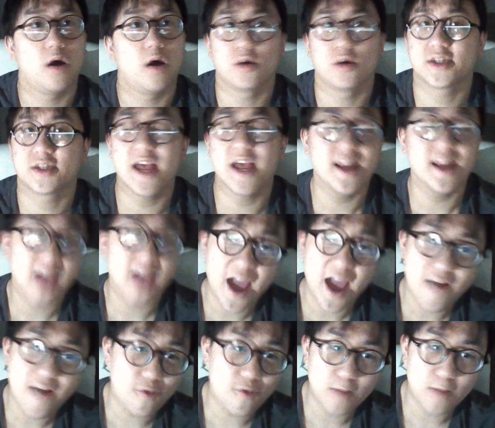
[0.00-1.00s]

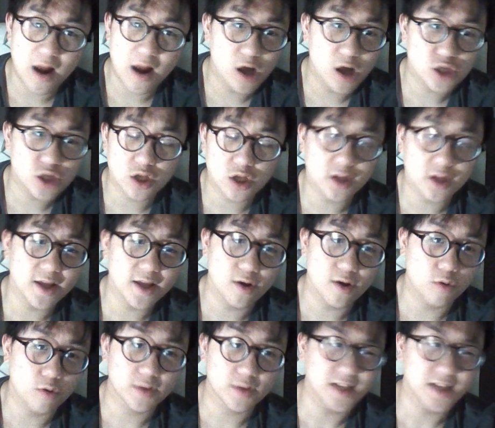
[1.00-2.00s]
10k from my last
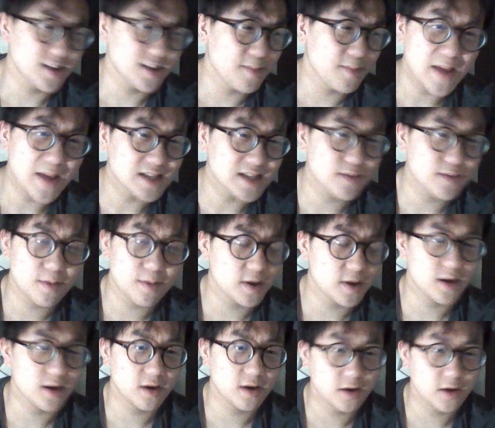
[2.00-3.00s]
deal. That's an amazing amount
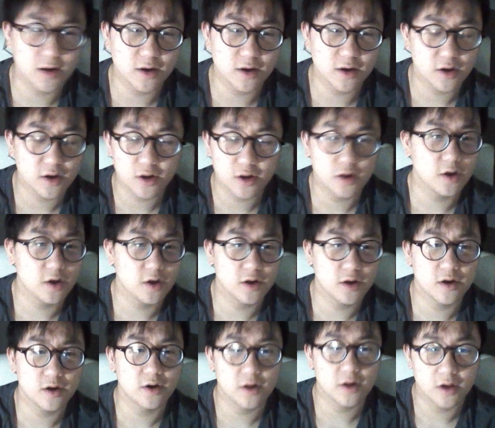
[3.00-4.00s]
of
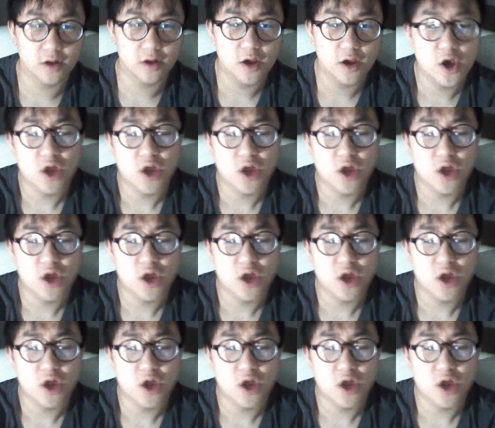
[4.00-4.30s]
money.